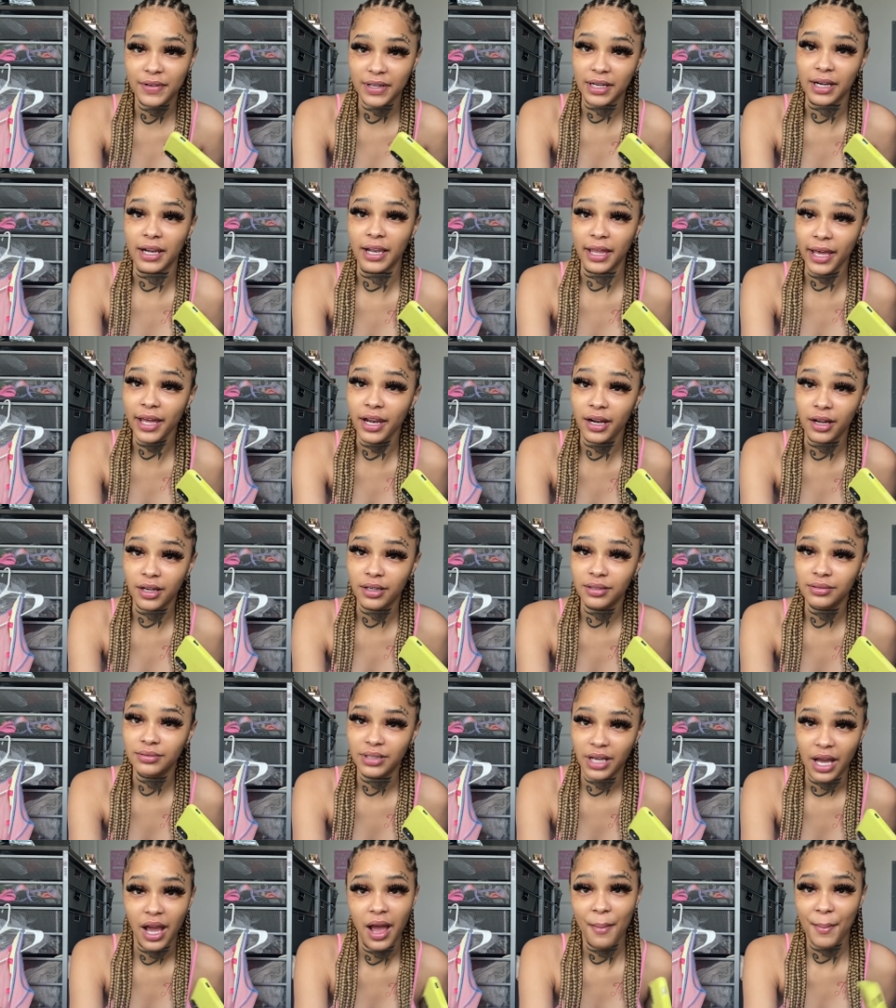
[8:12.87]
in Atlanta,
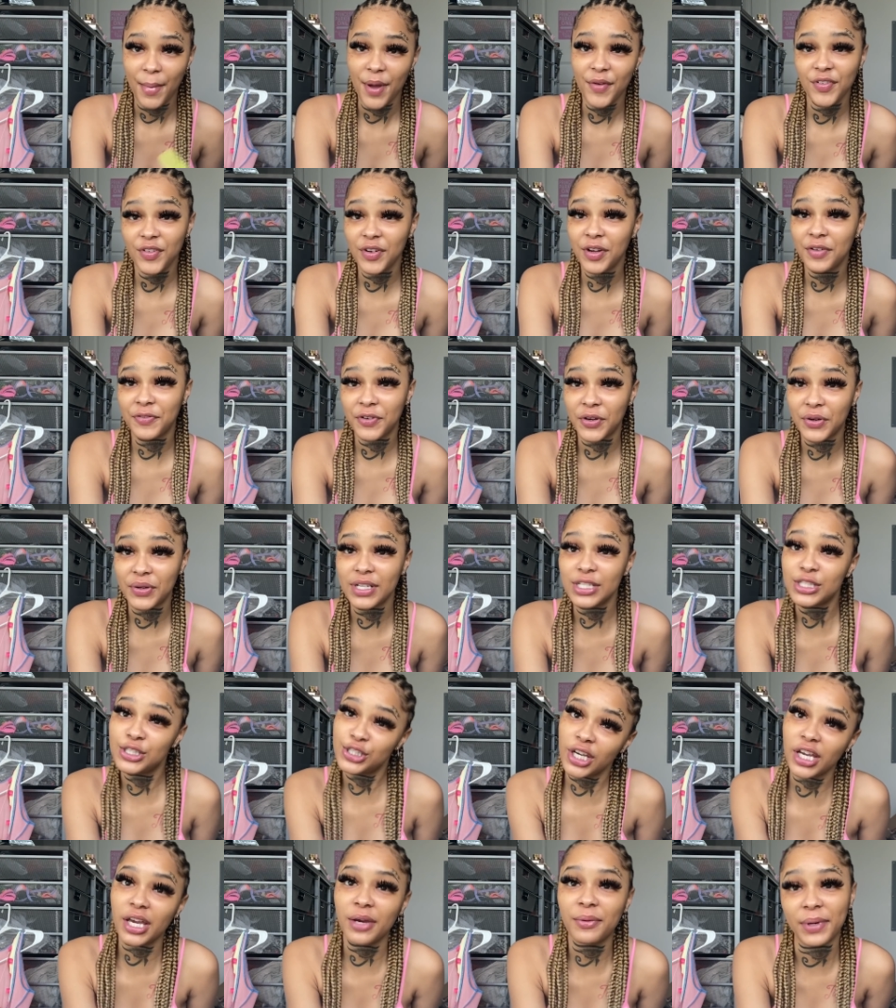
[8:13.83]
my favorite food is
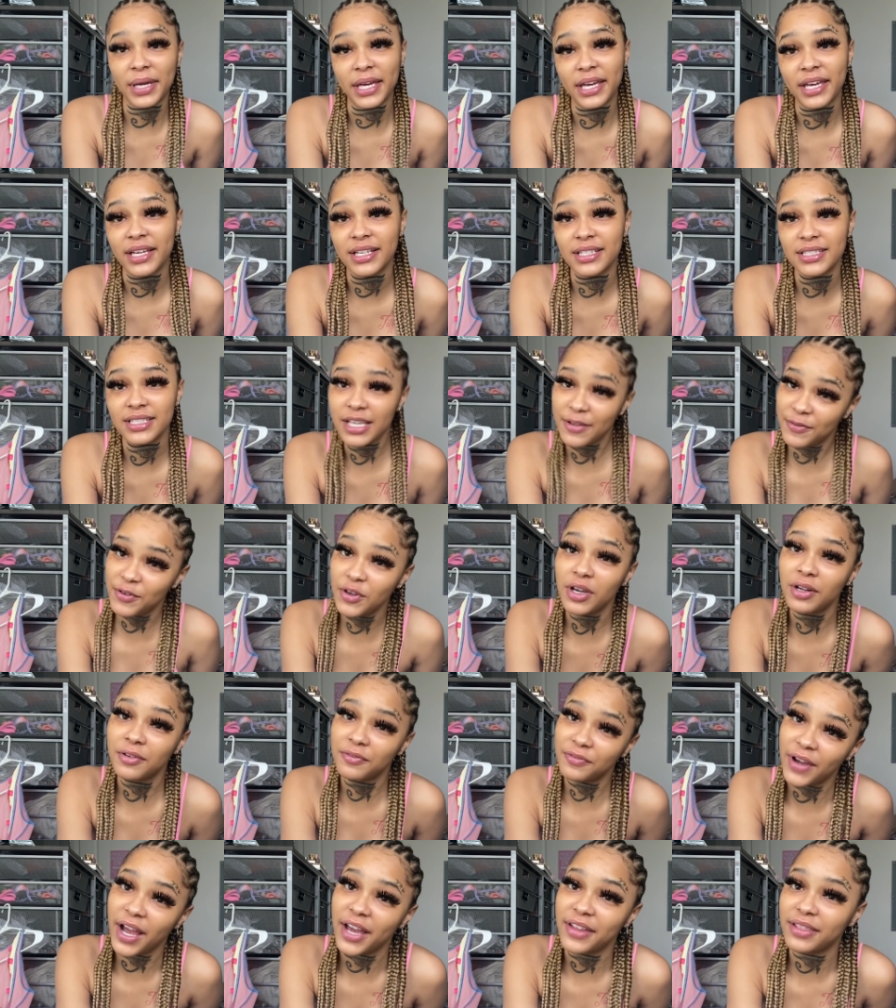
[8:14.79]
chicken wings, if you
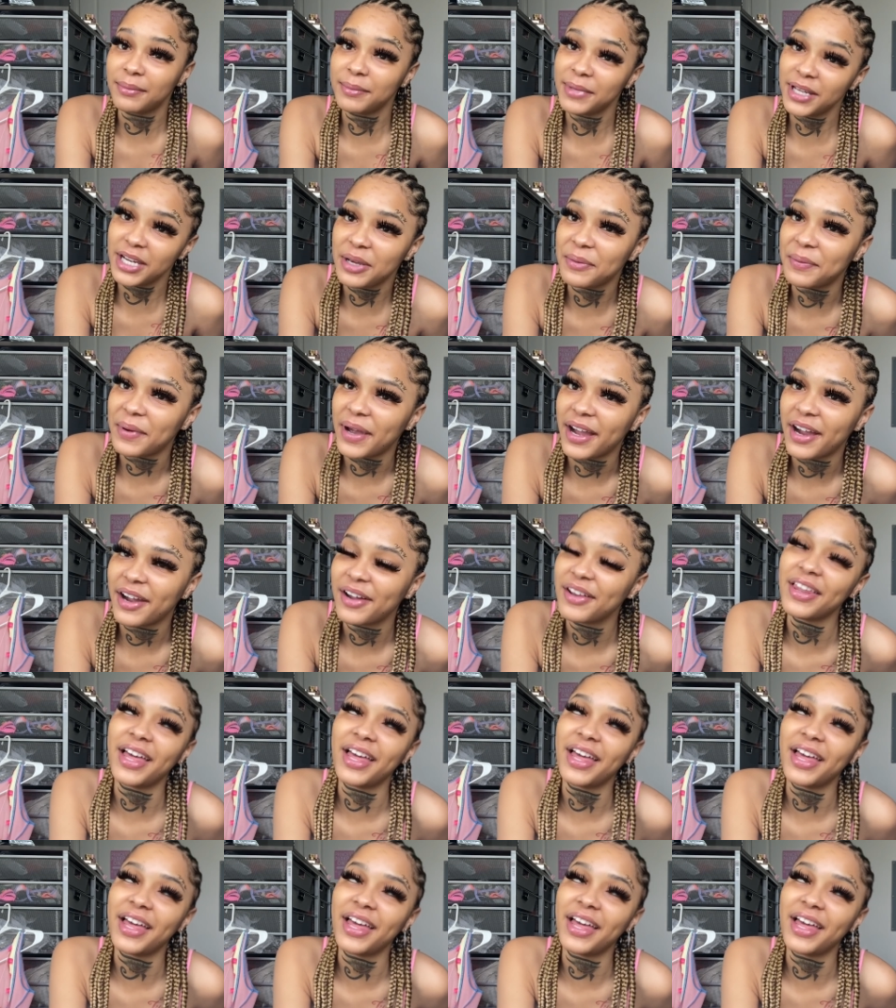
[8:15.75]
can find them anywhere.